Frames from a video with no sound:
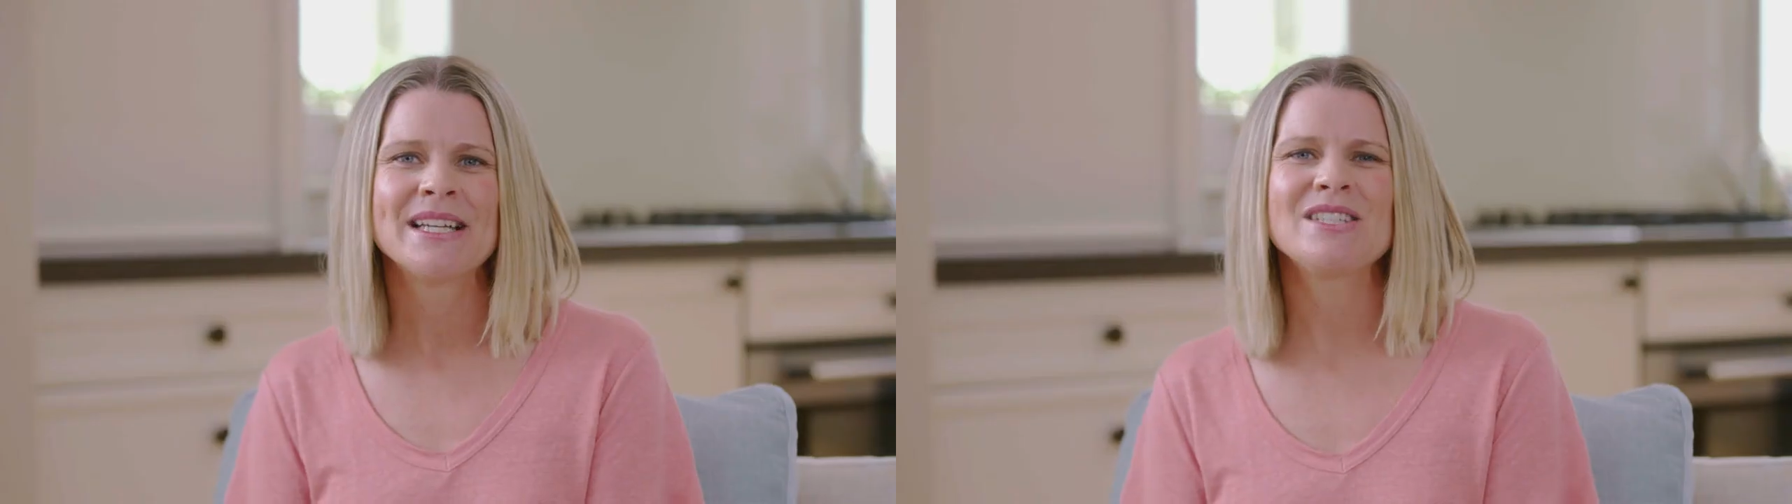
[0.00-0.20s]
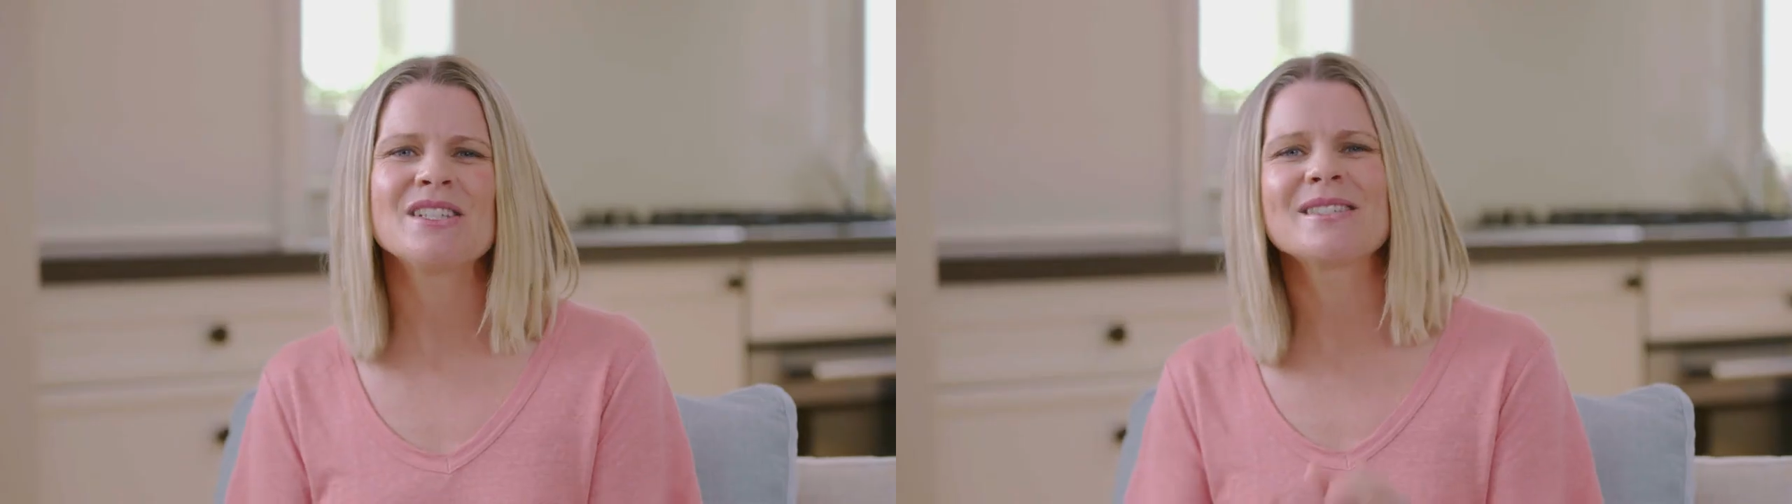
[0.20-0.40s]

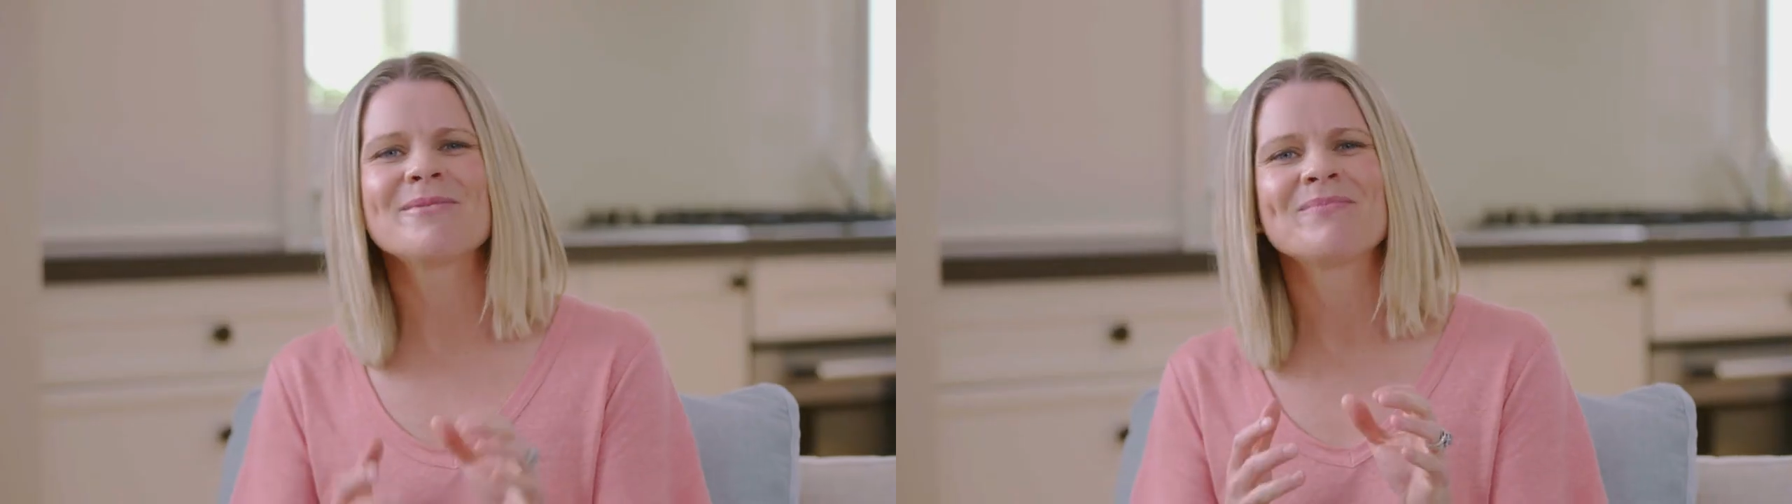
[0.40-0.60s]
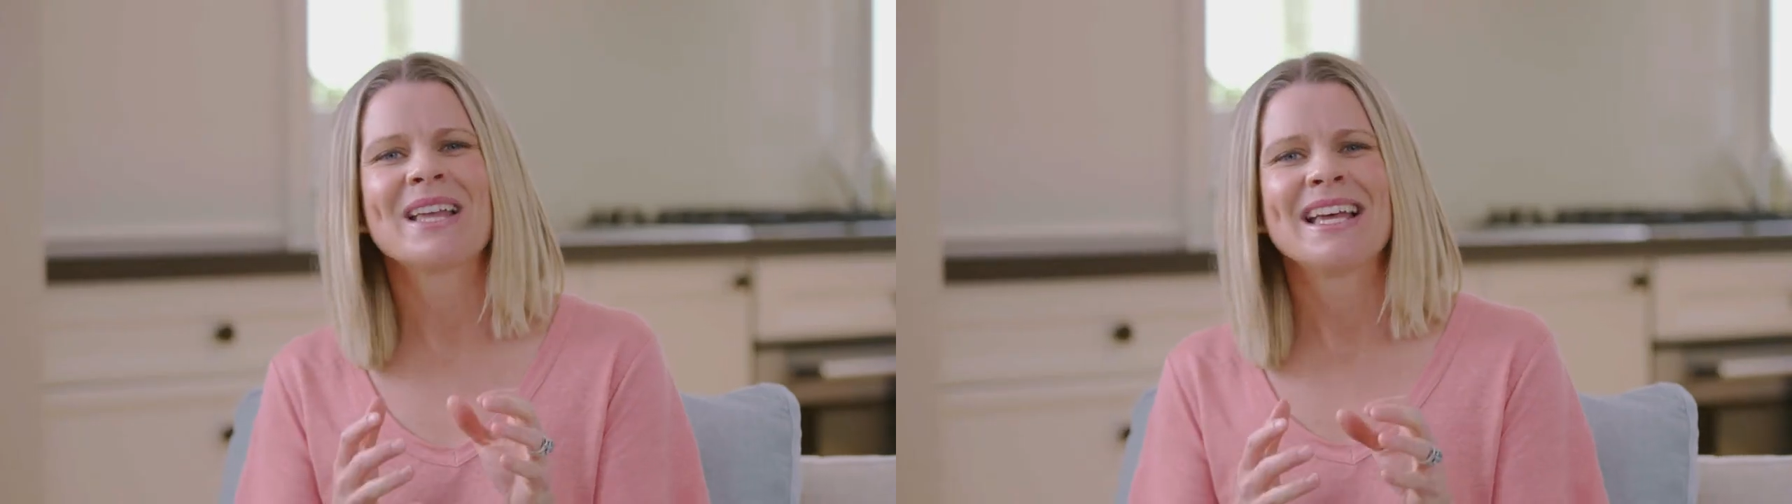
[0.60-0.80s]
Just
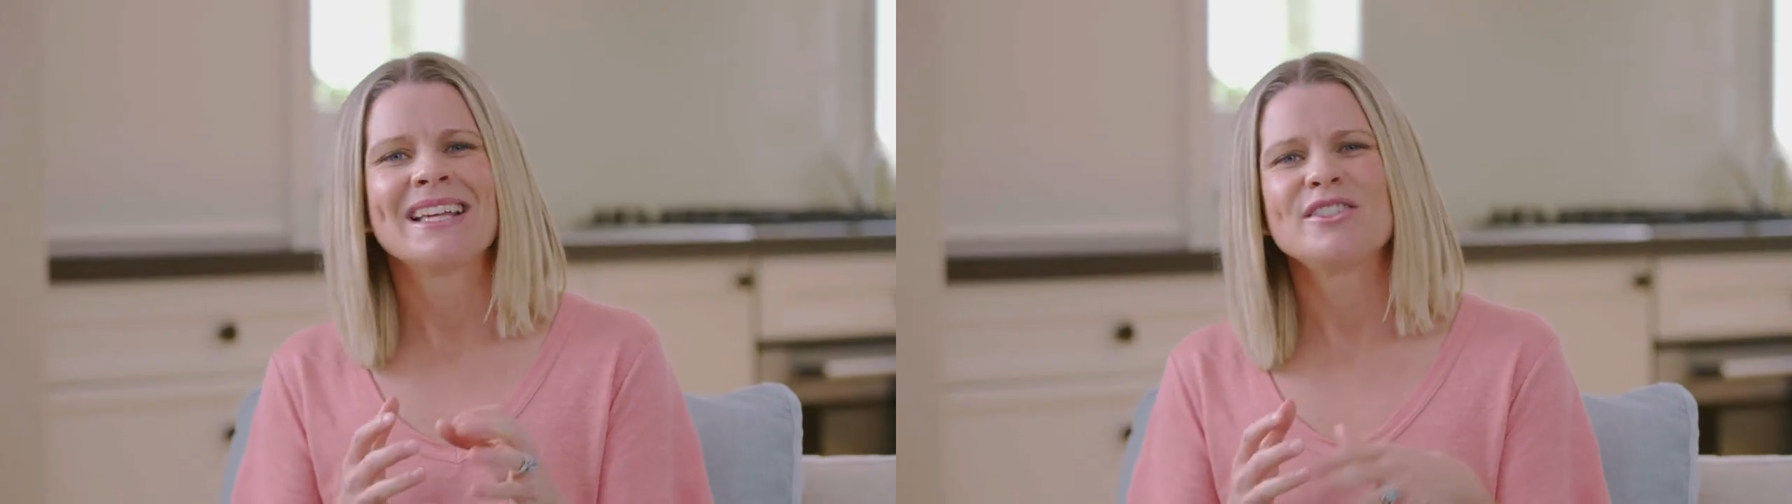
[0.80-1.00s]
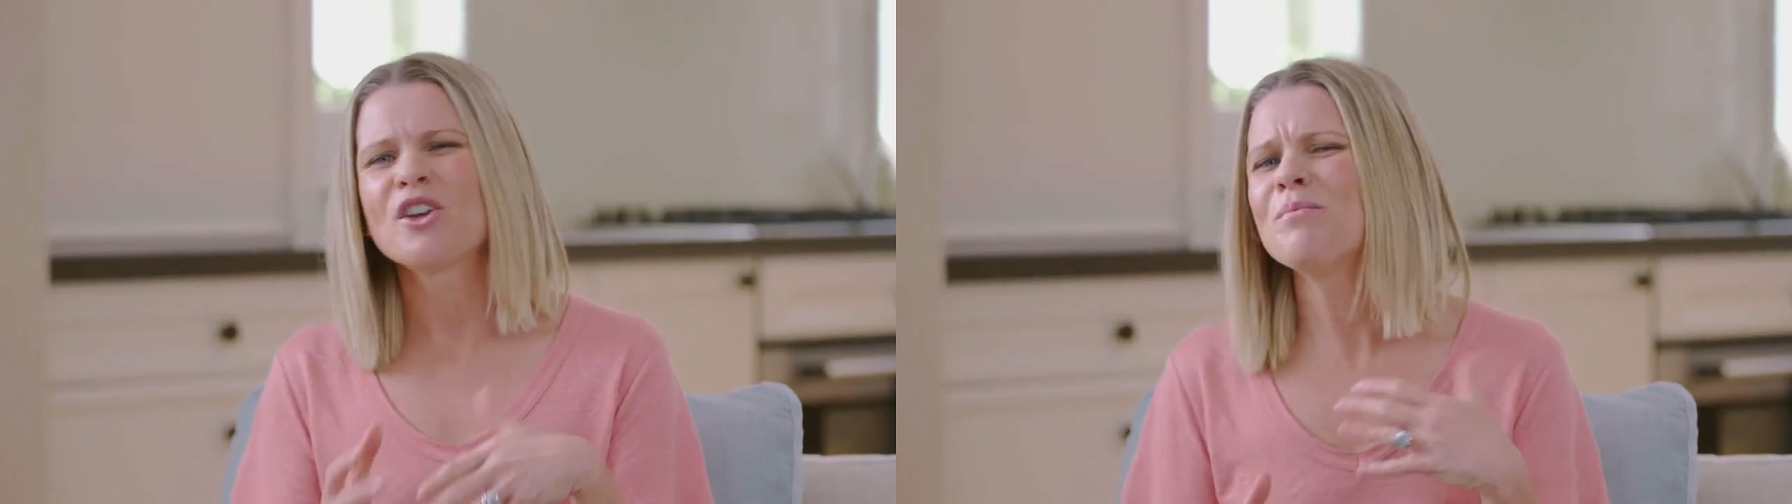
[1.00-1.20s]

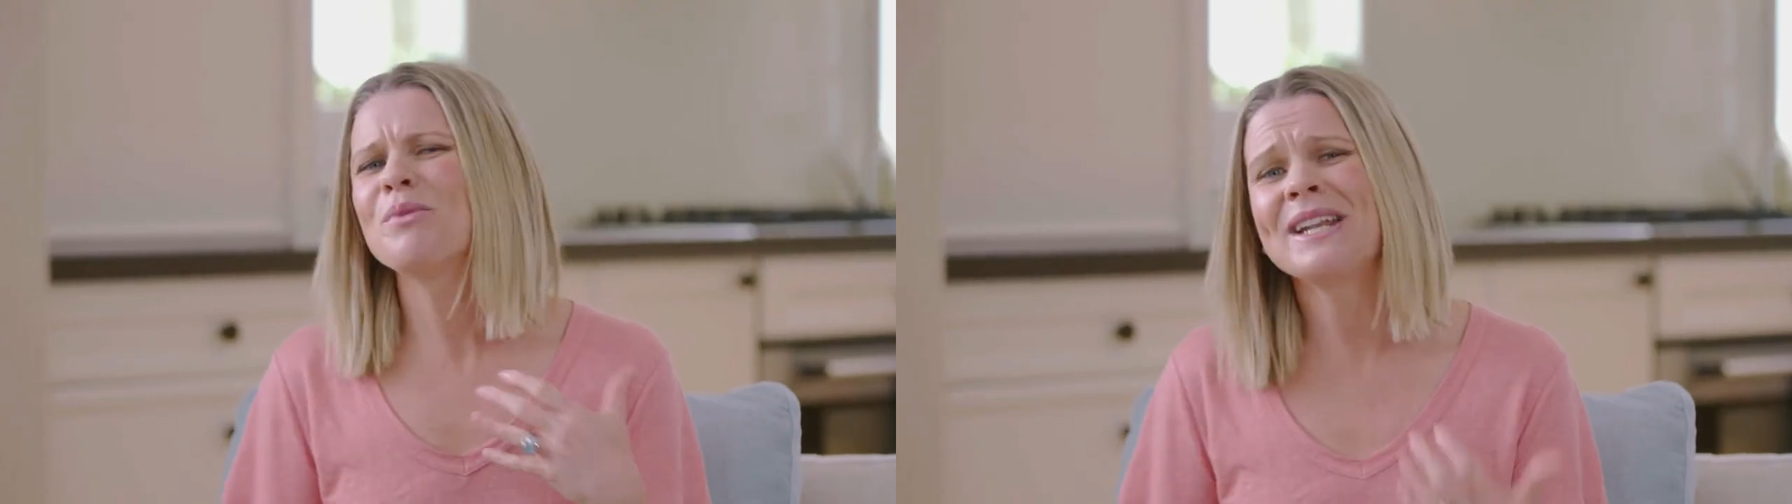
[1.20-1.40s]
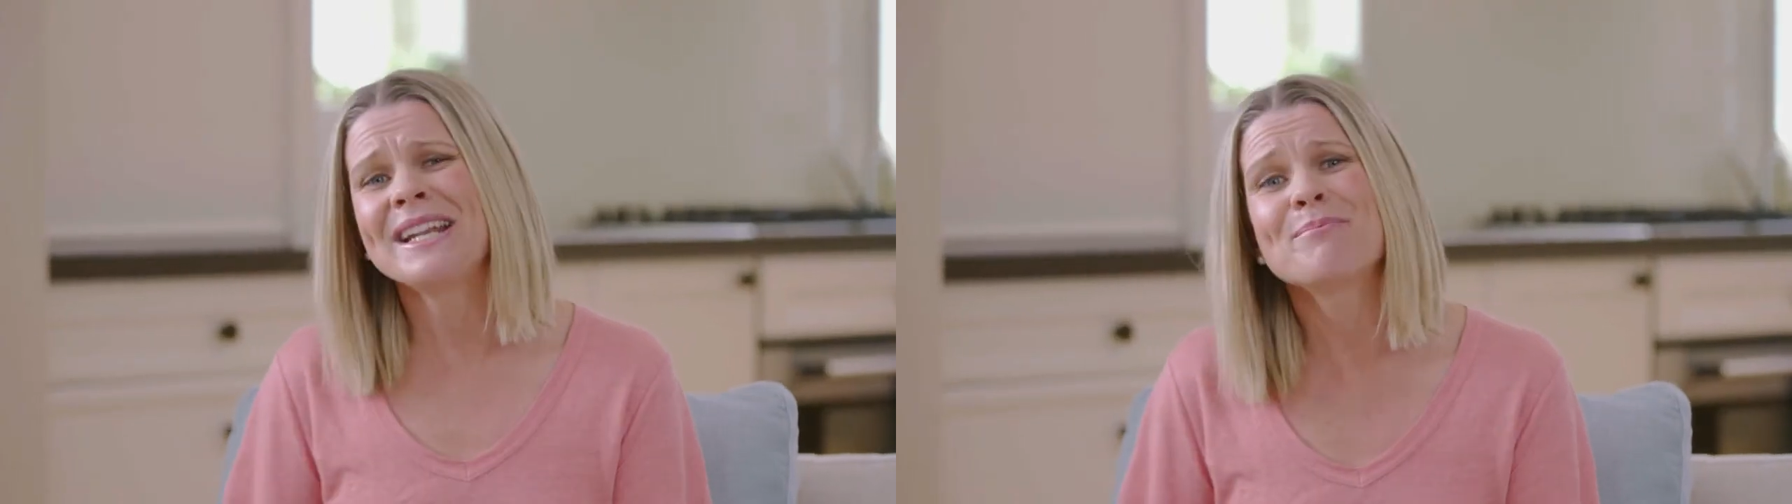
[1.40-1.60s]
don't put any